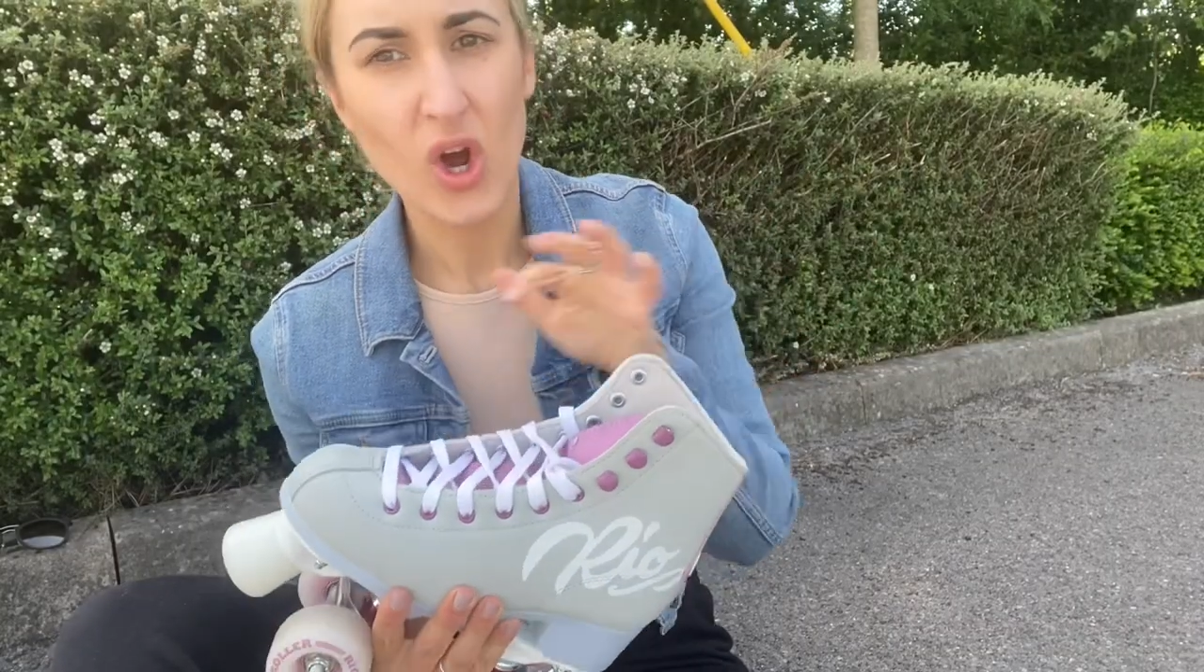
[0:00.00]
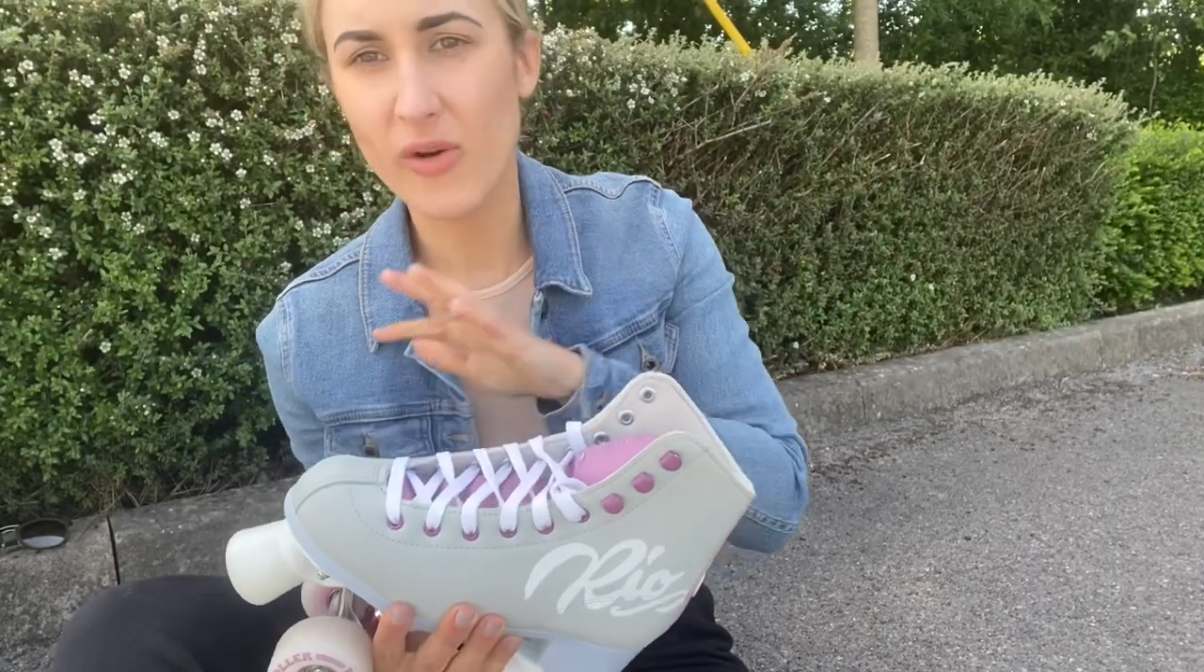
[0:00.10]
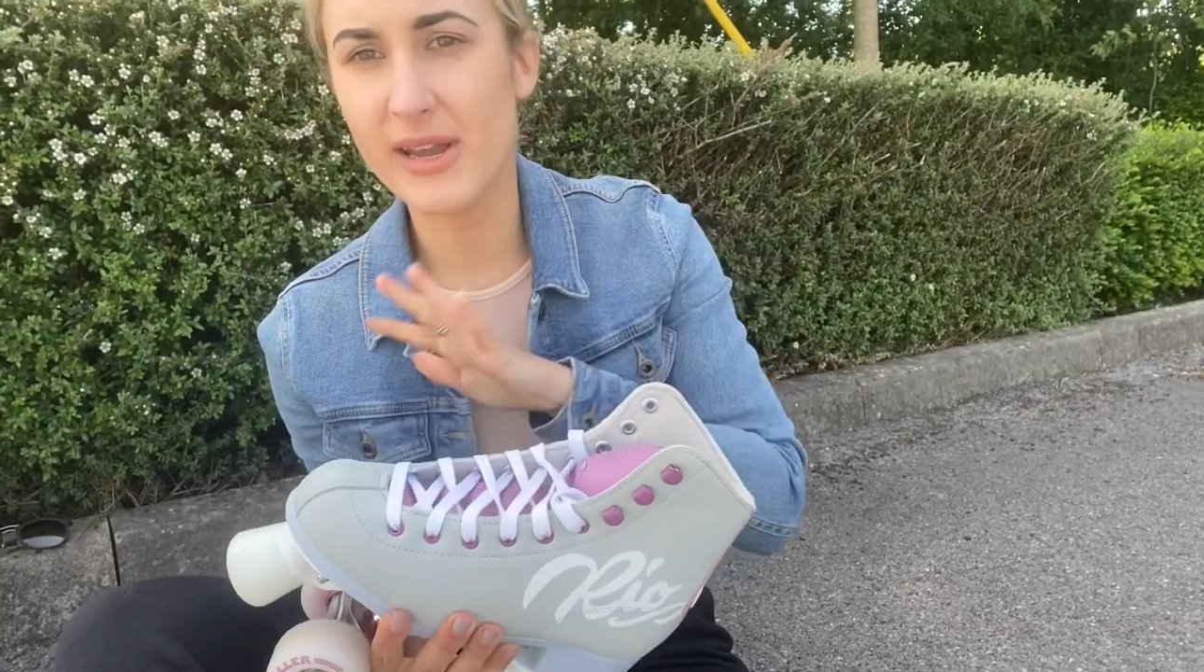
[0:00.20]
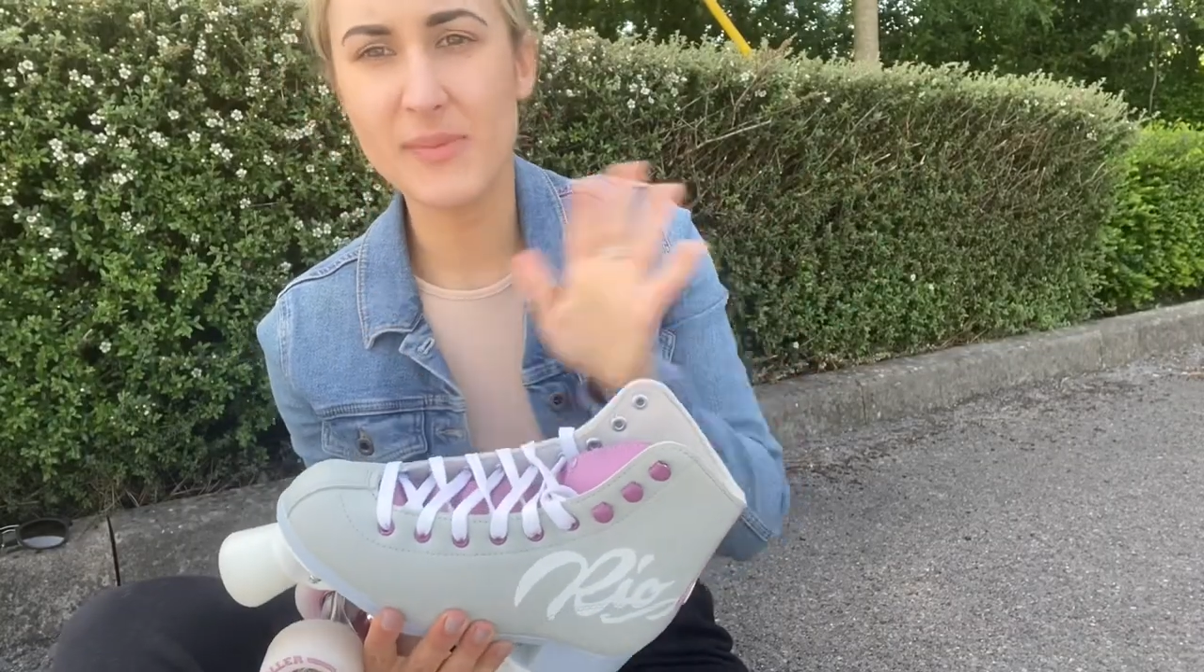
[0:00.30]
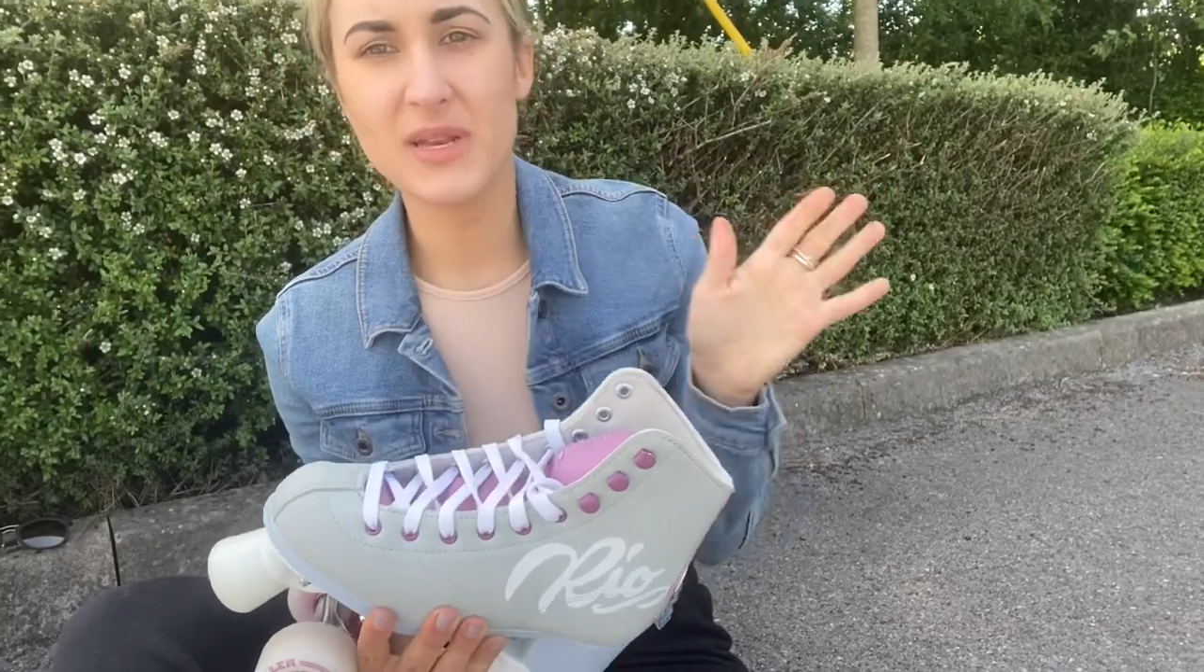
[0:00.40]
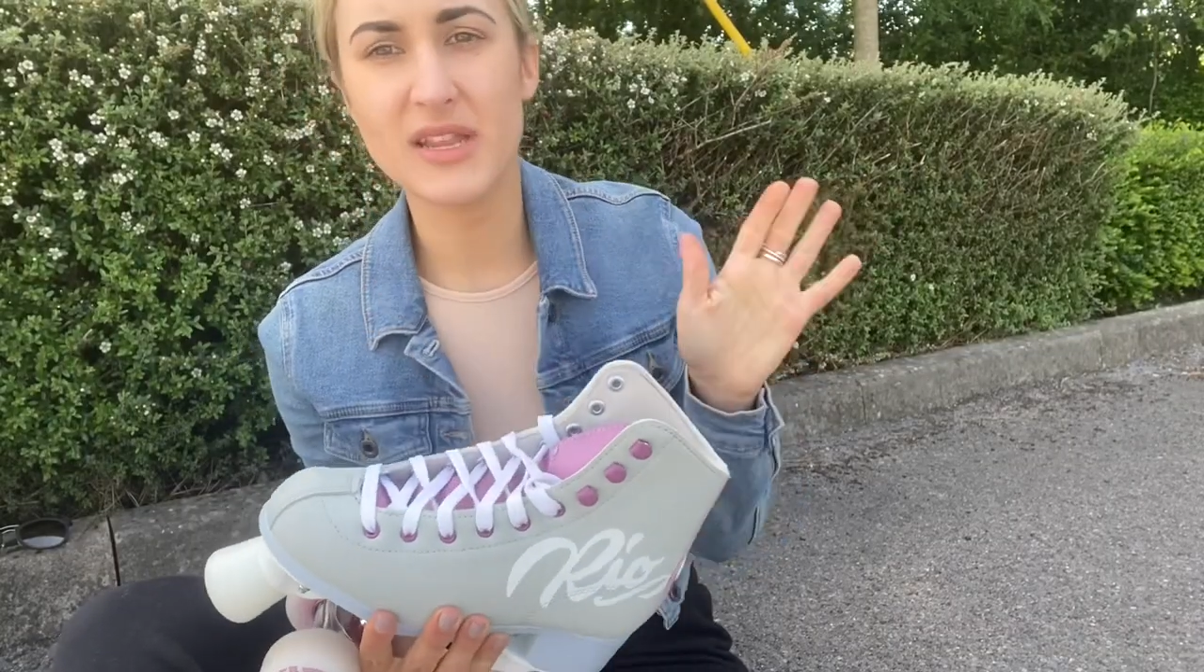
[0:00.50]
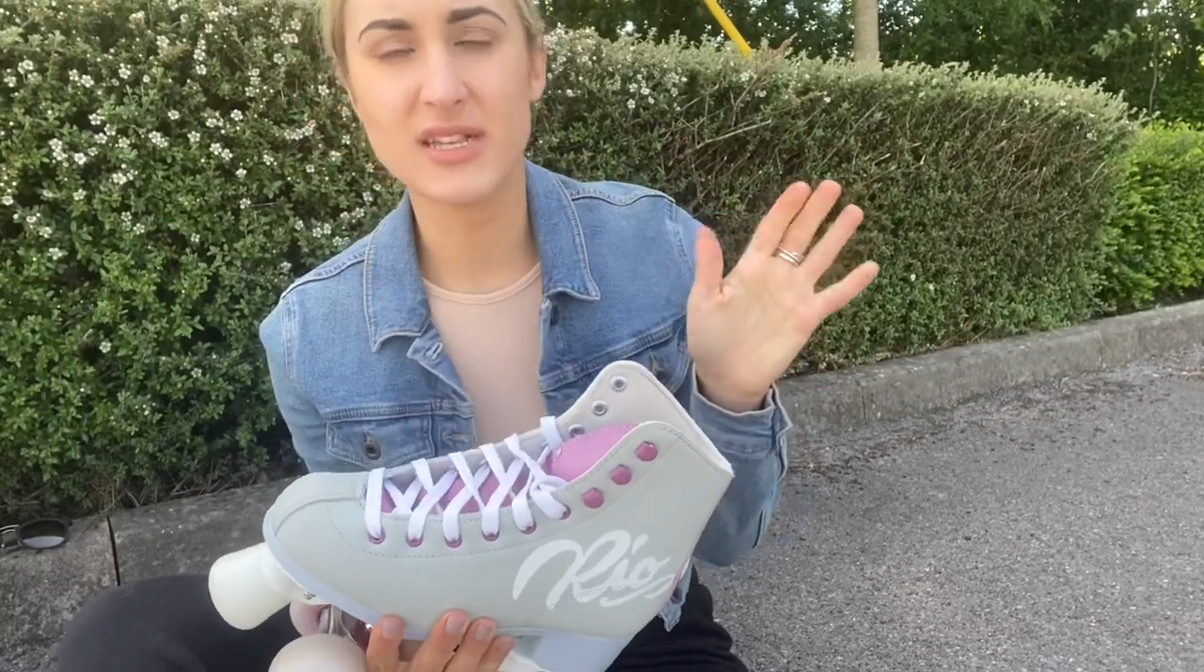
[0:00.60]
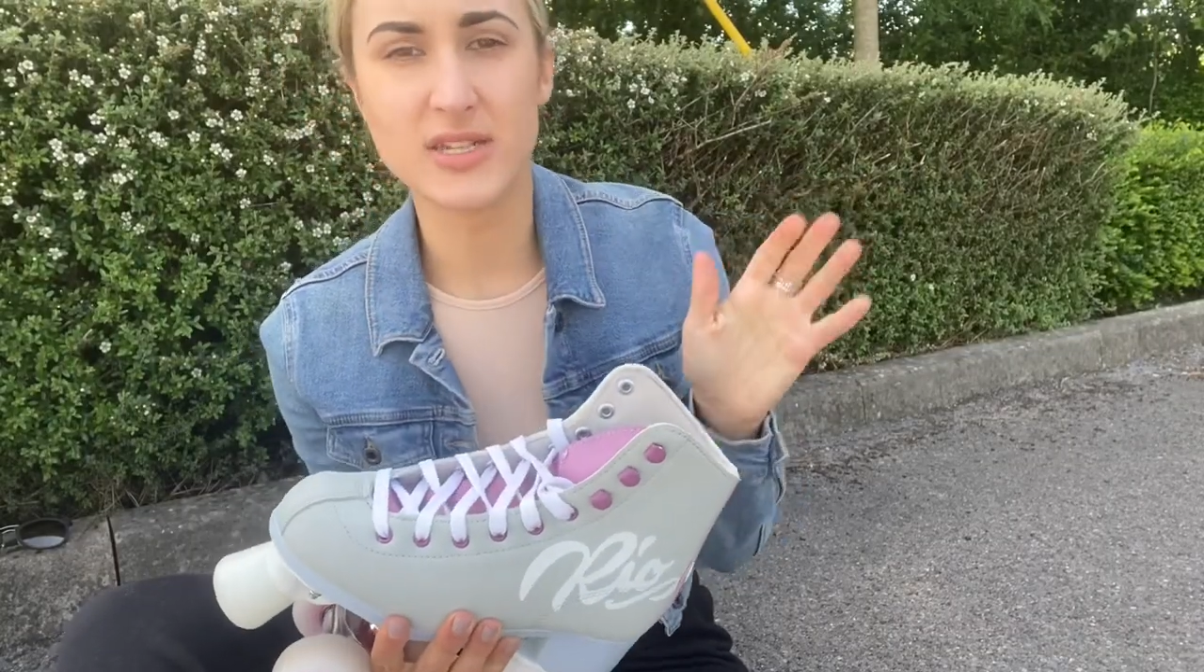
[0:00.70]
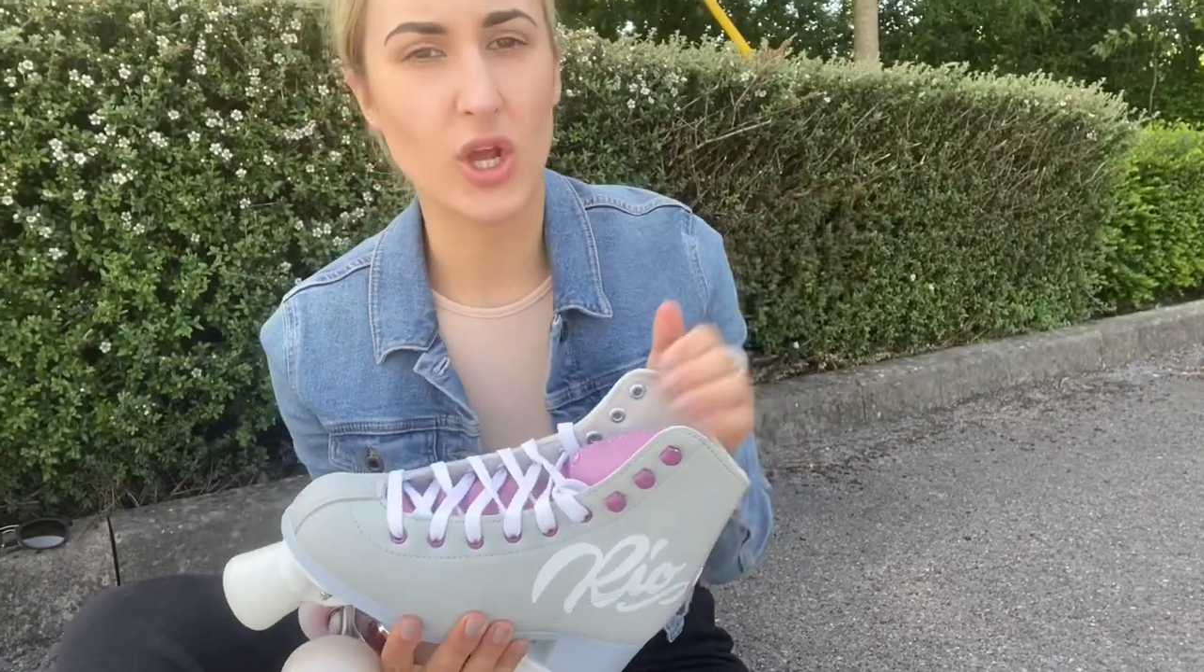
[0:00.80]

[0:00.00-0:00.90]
or anybody that's